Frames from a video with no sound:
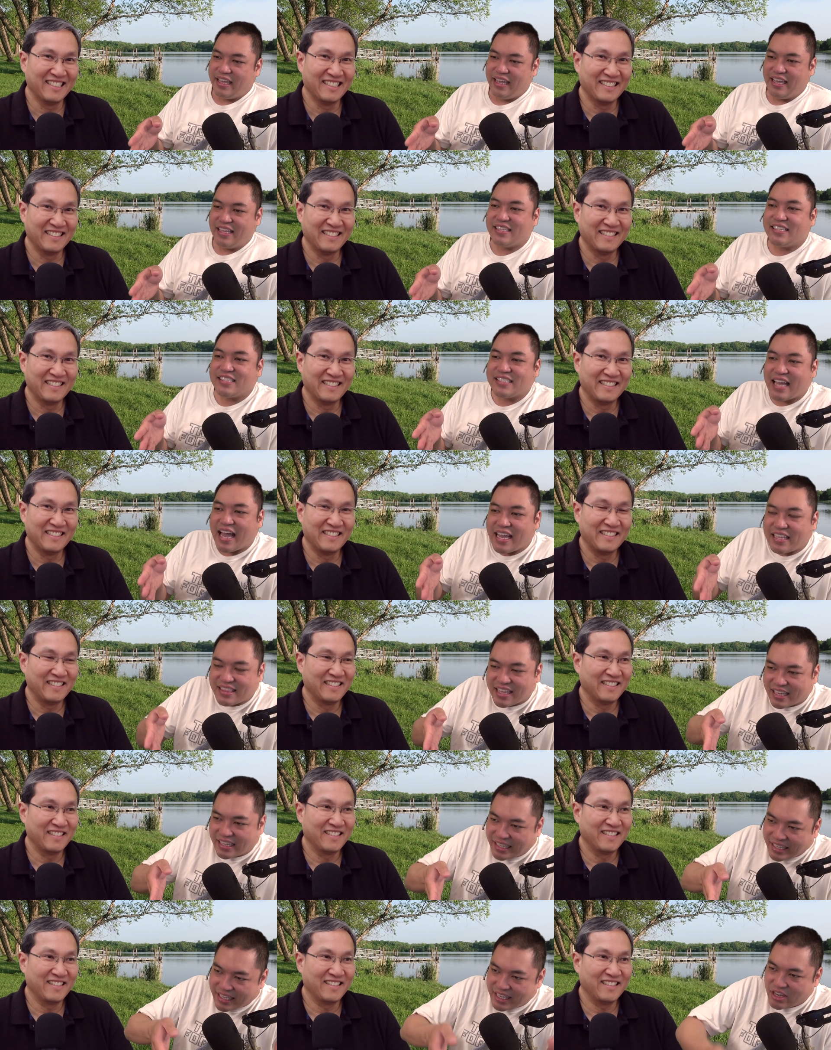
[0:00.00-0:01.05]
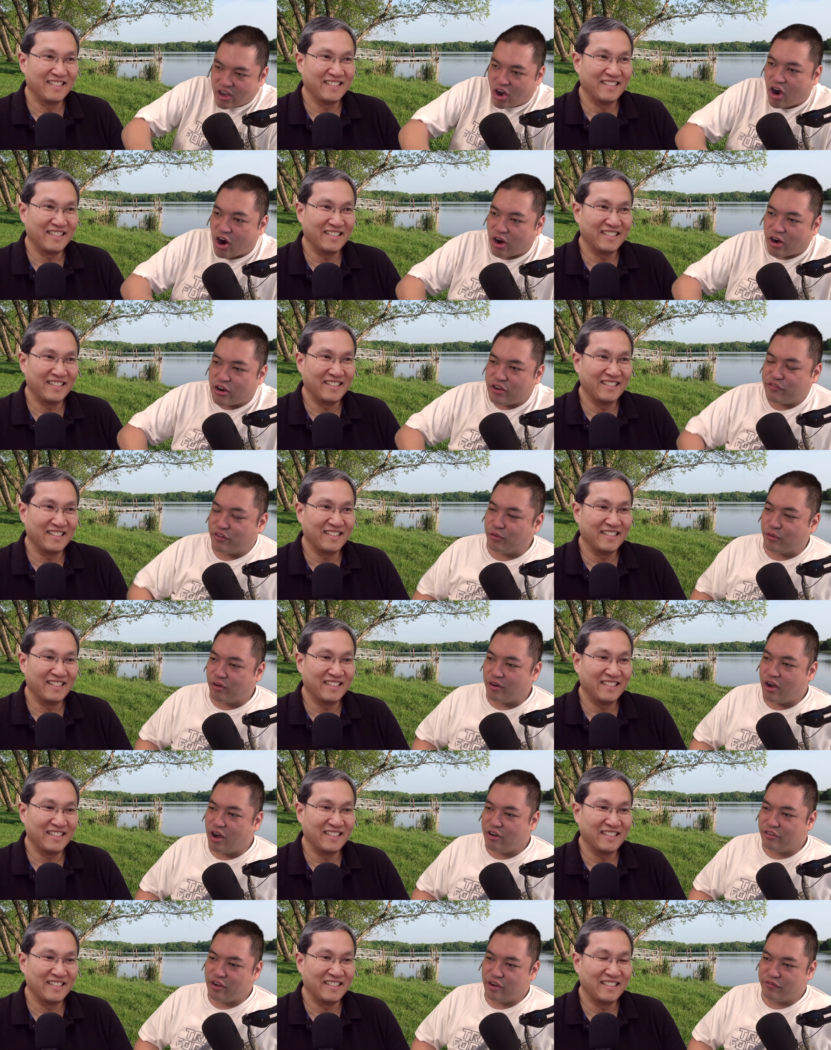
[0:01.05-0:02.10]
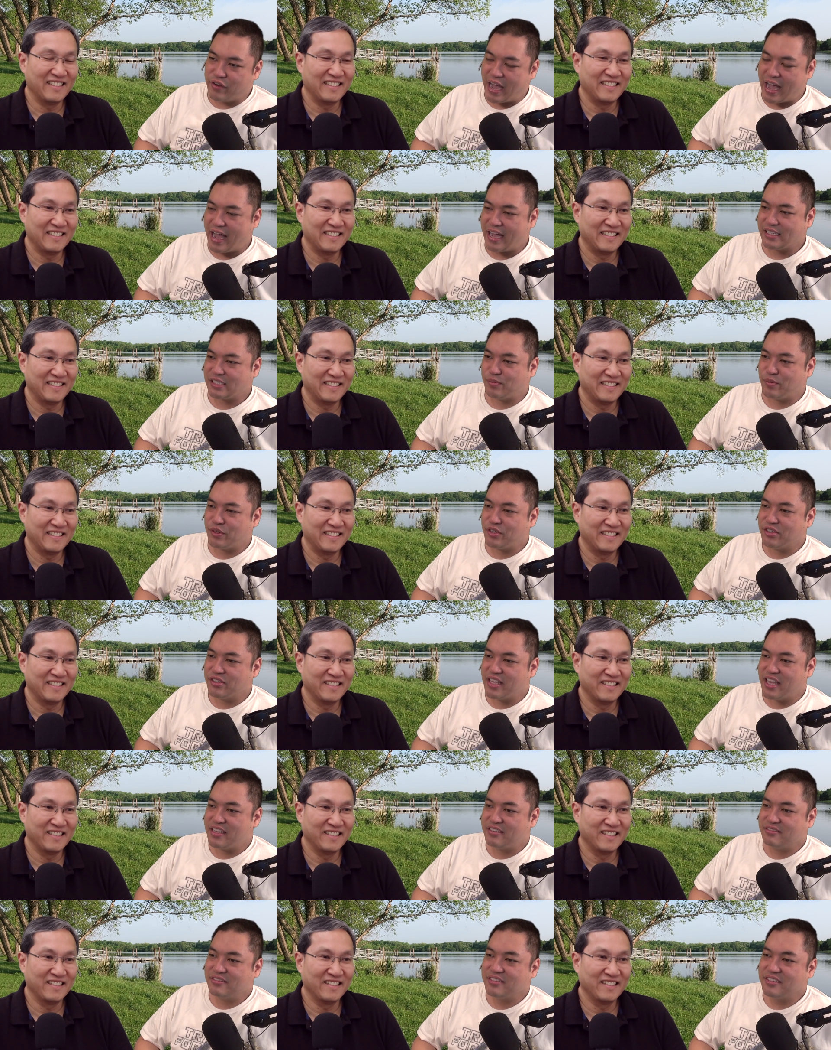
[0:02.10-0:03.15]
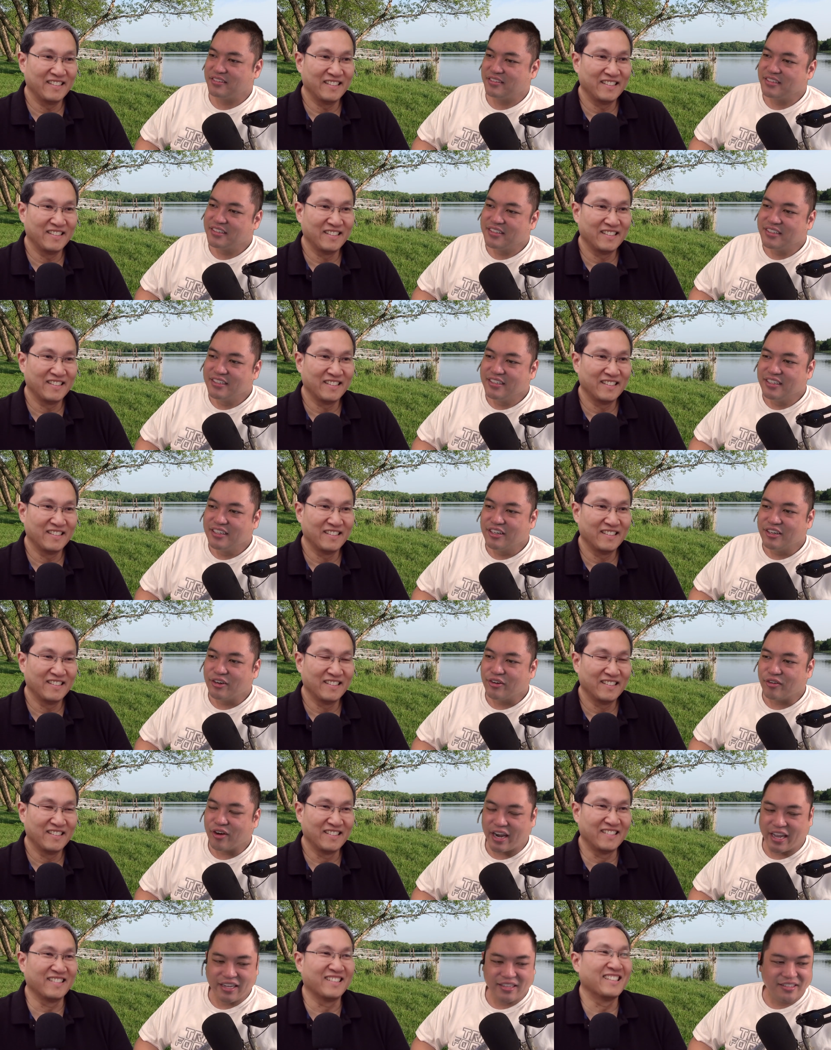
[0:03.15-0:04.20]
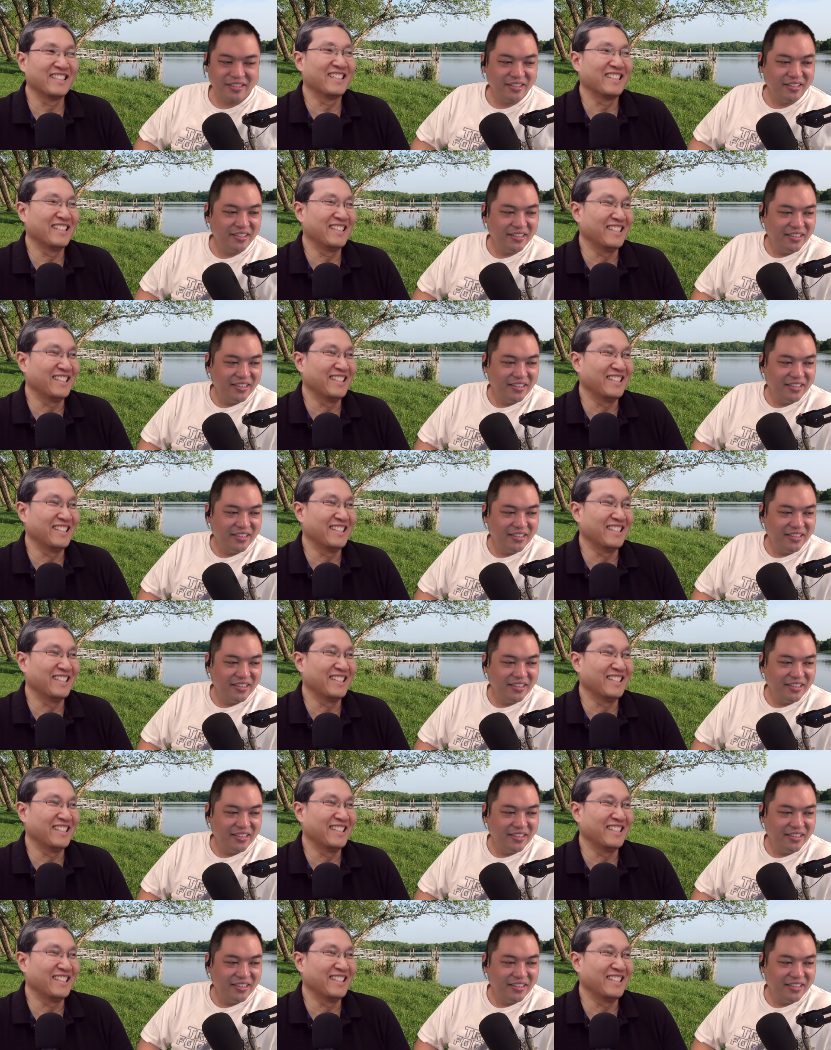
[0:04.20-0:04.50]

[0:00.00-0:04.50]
Speaker 1: inside the ER of a of a hospital then? Right?